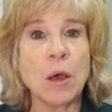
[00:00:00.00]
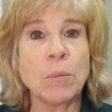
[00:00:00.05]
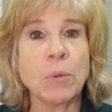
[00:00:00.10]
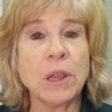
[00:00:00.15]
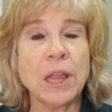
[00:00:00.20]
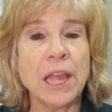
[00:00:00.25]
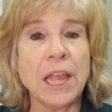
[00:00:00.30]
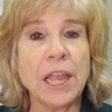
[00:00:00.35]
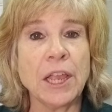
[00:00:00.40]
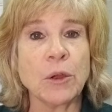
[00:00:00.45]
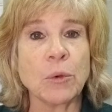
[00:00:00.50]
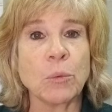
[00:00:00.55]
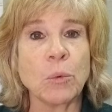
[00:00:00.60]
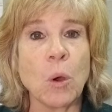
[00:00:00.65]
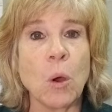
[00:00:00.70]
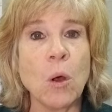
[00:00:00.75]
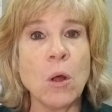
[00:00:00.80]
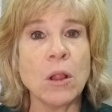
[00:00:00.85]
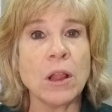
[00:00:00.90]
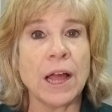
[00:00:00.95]
playing a
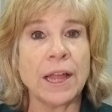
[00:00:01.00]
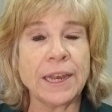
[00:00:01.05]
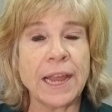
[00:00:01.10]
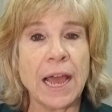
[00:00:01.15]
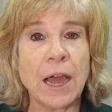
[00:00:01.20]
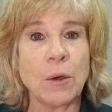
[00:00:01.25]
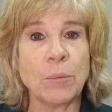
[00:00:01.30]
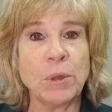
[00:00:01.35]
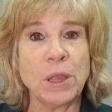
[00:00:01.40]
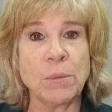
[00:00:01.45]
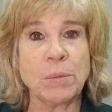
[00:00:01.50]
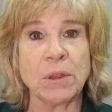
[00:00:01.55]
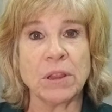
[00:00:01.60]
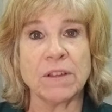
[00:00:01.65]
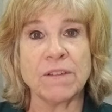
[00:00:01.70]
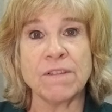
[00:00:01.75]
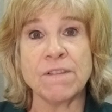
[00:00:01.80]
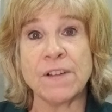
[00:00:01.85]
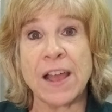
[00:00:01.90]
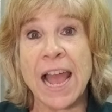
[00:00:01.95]
role on how people
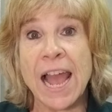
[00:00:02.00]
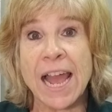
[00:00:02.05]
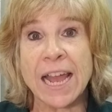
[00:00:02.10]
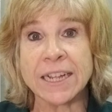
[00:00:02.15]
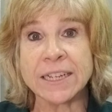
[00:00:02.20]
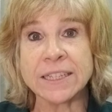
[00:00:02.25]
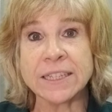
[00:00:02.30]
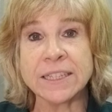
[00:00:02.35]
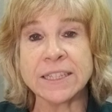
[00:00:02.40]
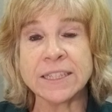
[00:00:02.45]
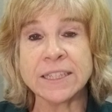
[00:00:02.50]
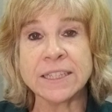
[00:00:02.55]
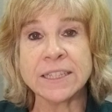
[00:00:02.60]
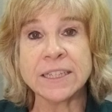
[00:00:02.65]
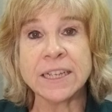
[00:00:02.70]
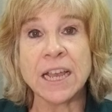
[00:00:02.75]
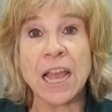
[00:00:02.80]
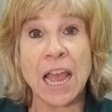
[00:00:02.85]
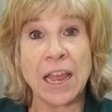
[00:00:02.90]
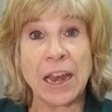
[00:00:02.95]
affect
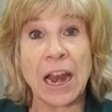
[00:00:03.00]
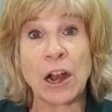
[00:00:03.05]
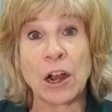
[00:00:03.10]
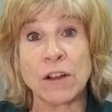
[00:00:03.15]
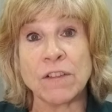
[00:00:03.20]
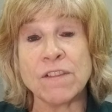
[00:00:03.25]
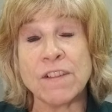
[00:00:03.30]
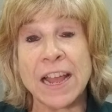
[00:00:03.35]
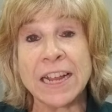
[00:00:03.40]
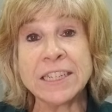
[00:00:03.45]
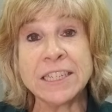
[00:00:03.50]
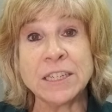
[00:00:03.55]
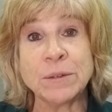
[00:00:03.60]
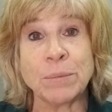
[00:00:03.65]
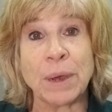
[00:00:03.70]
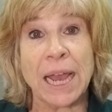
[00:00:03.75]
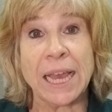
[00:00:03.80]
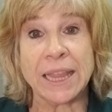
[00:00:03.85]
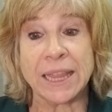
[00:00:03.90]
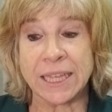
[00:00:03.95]
and are affected
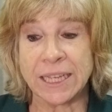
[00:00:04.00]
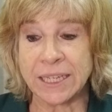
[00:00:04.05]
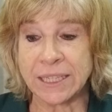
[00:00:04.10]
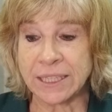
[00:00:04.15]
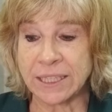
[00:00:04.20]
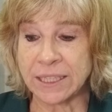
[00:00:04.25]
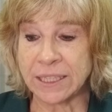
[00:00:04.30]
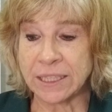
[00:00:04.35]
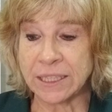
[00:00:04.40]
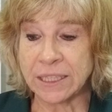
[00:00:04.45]
by this.